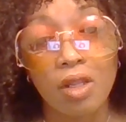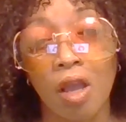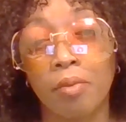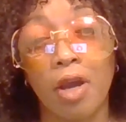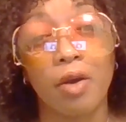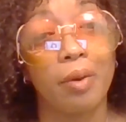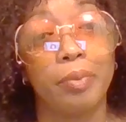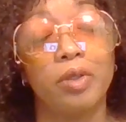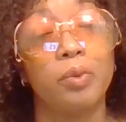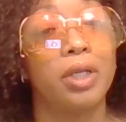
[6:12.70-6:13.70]
I'm not going to
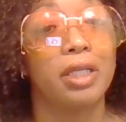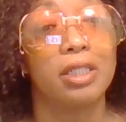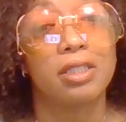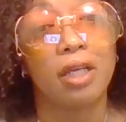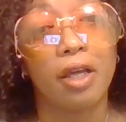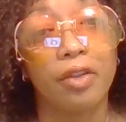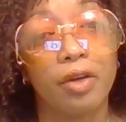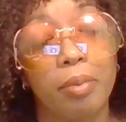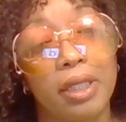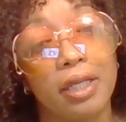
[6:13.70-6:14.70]
put one against the
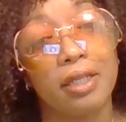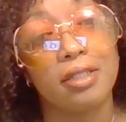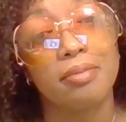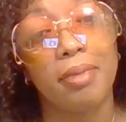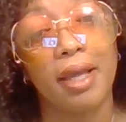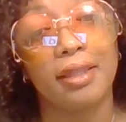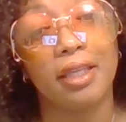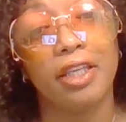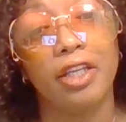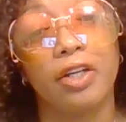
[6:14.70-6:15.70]
other because my
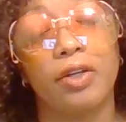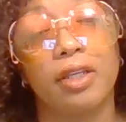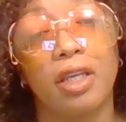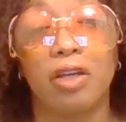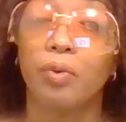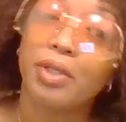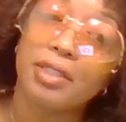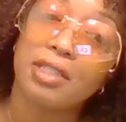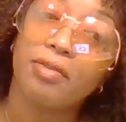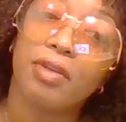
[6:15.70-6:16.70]
thing here on King and
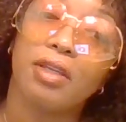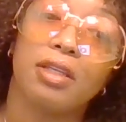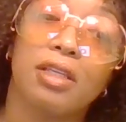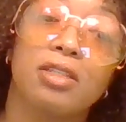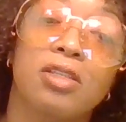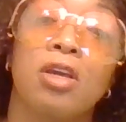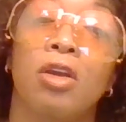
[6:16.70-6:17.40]
Queens TV is